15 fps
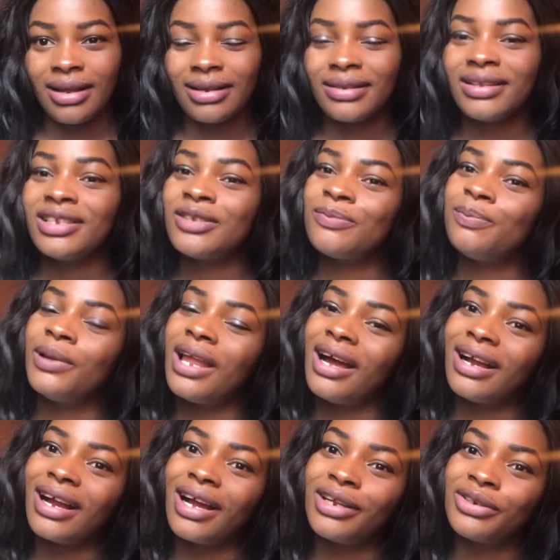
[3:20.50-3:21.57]
This
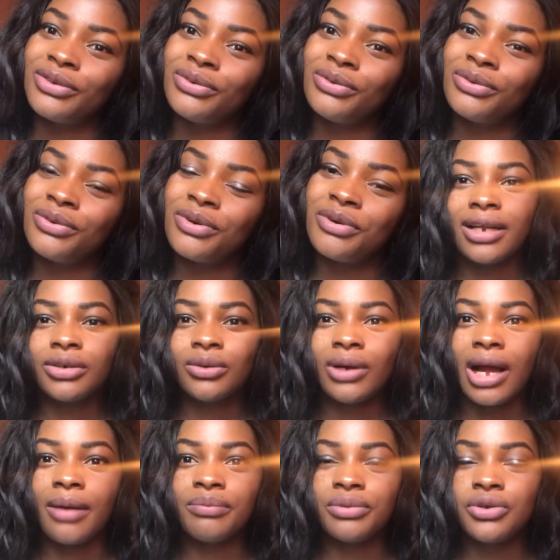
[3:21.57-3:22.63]
black candle
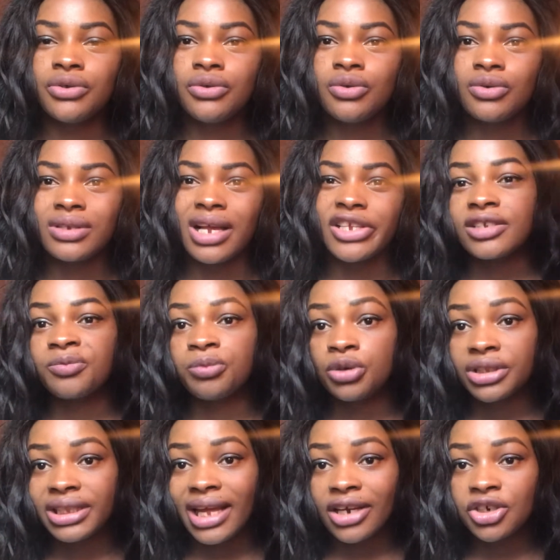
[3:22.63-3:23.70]
can be used as
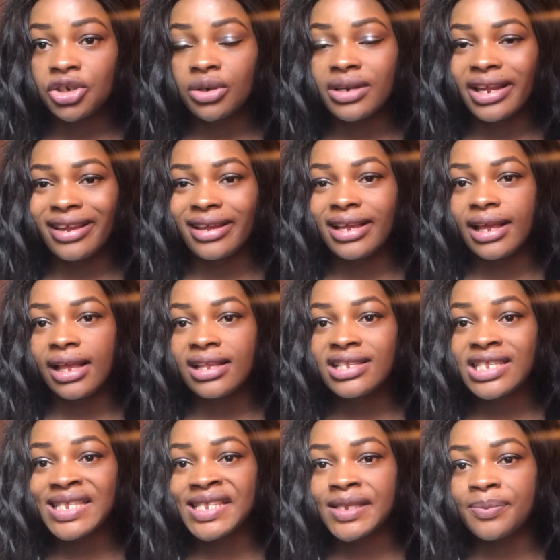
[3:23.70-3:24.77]
protection
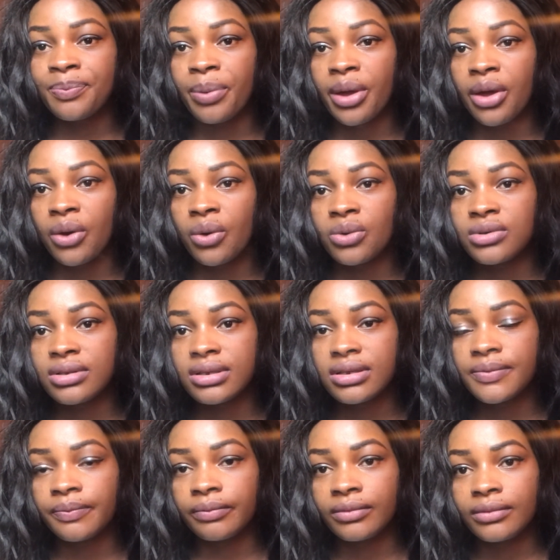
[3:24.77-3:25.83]
against spells,
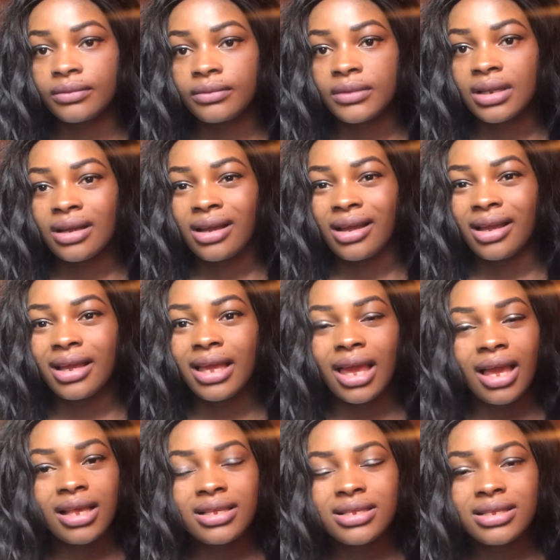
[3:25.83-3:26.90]

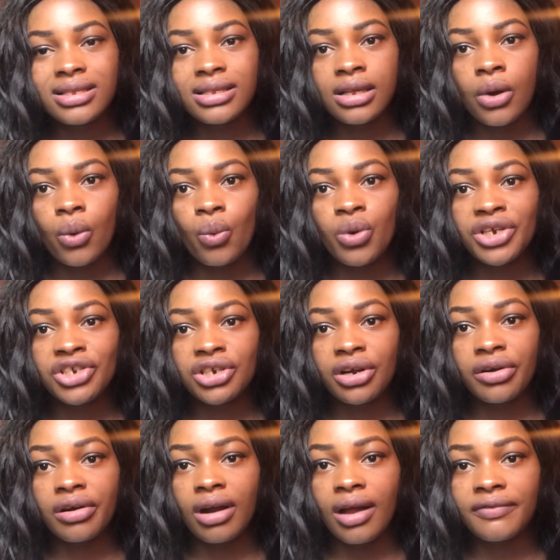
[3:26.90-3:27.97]
against
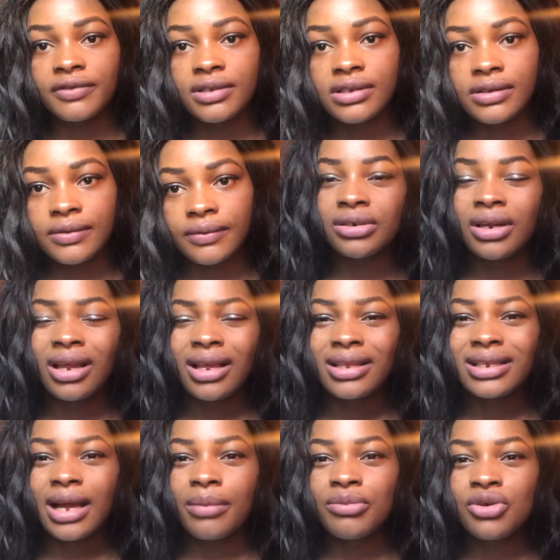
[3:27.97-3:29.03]
witchcraft.
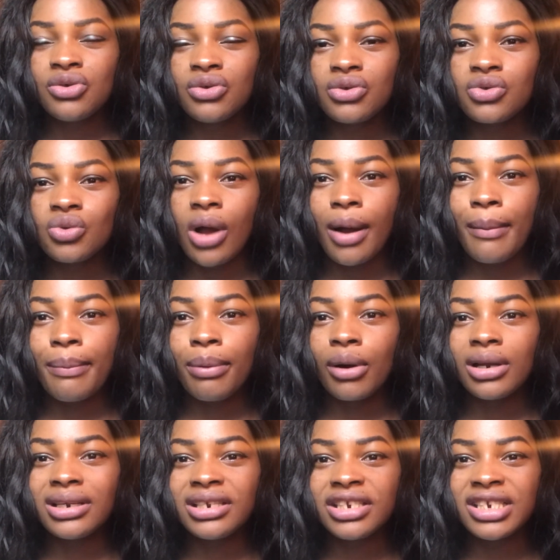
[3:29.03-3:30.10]
Can be used to
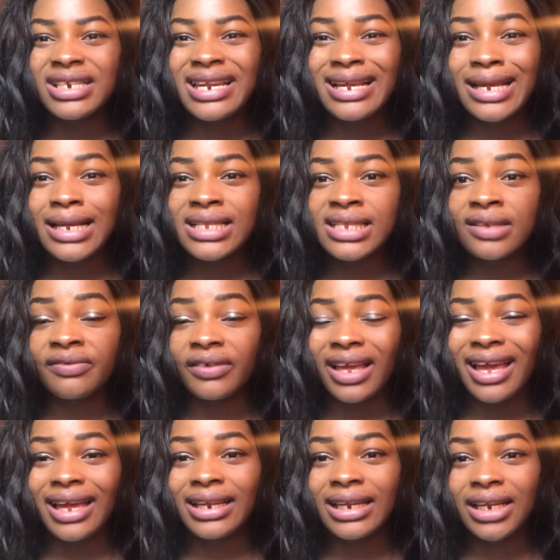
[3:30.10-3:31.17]
abolish negative
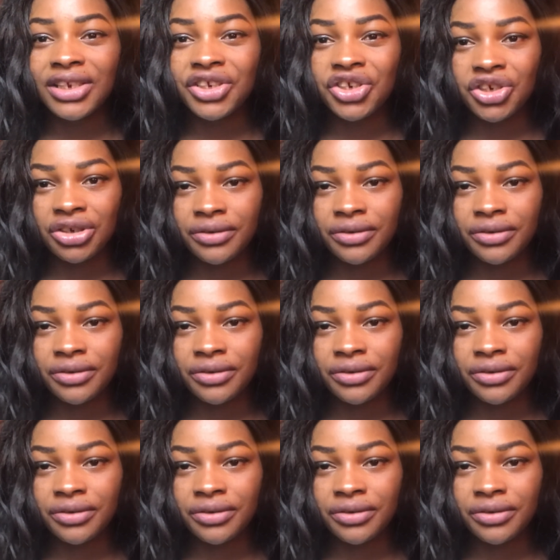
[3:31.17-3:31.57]
energy,